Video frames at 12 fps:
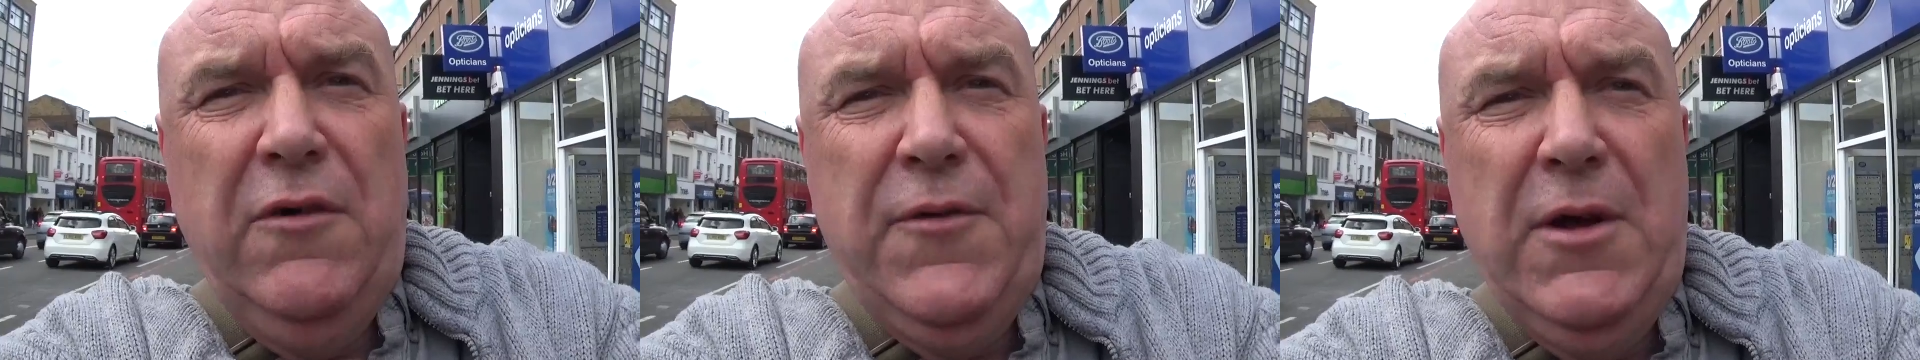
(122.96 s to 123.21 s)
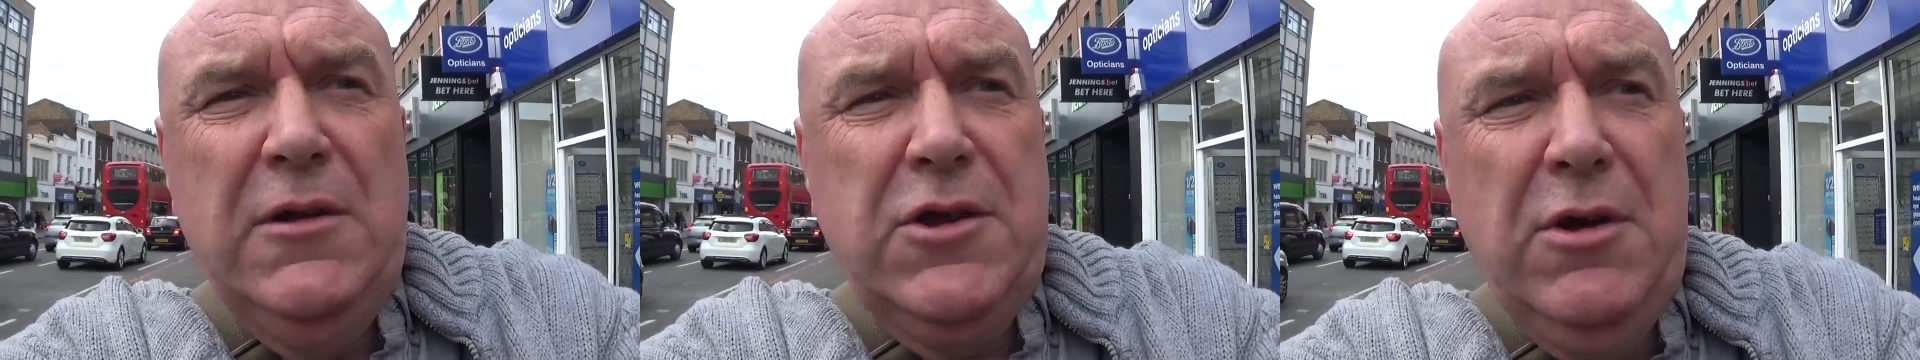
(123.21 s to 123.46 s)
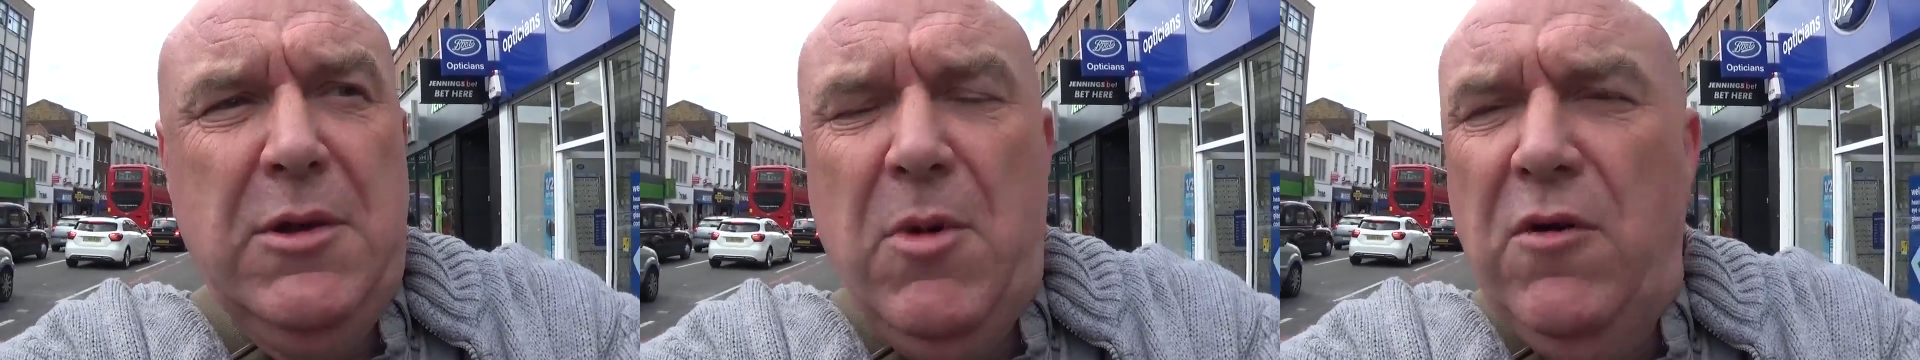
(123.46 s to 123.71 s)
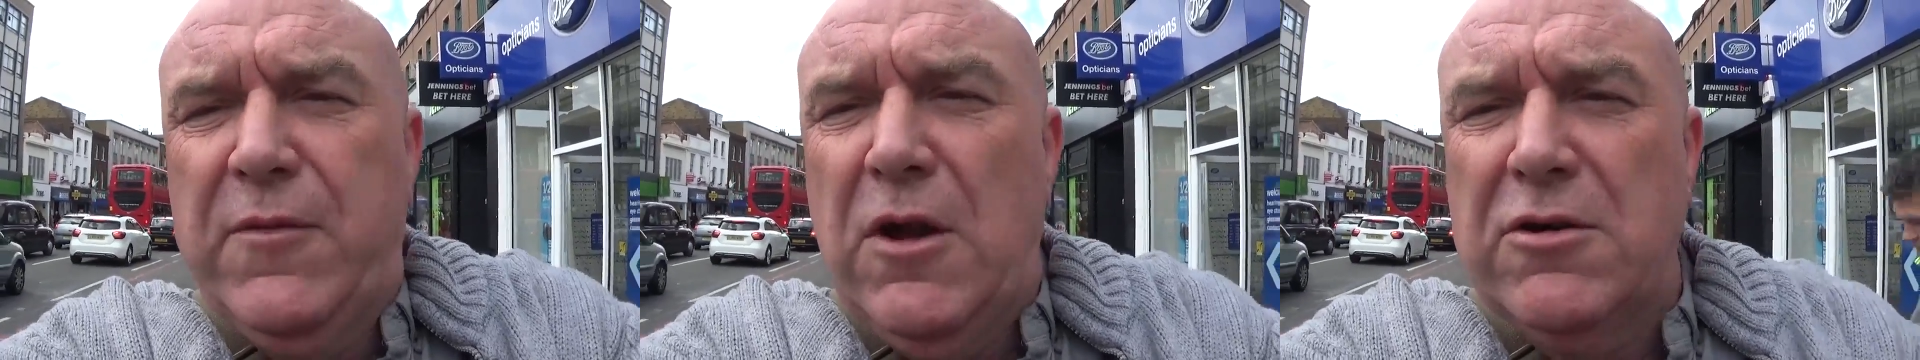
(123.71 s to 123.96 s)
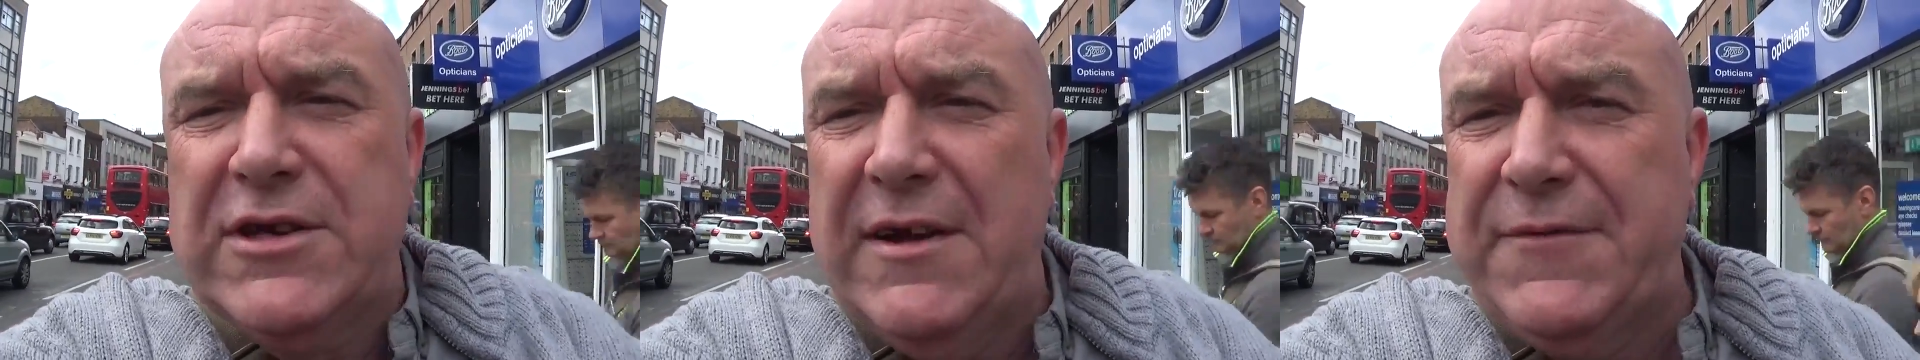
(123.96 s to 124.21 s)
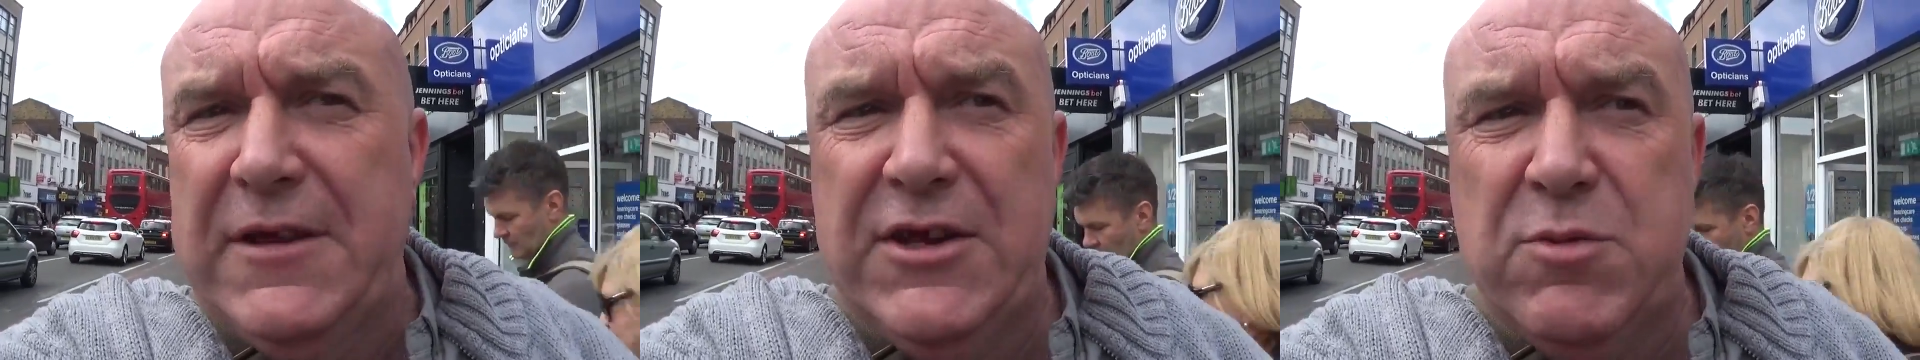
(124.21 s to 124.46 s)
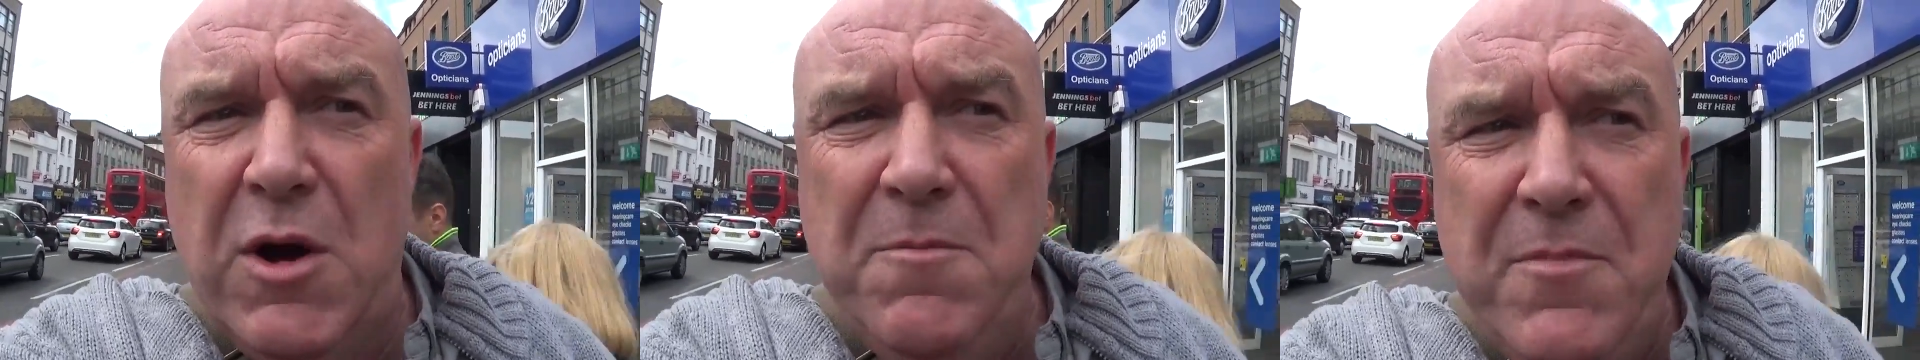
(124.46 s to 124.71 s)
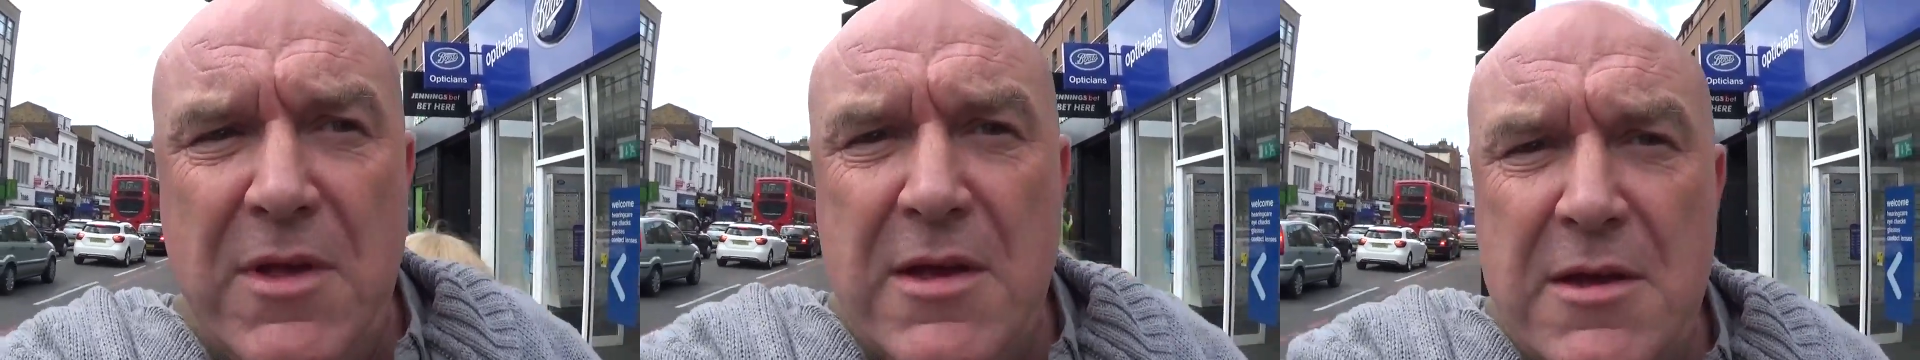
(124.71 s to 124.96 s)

if I'll do any more vlogs after this one.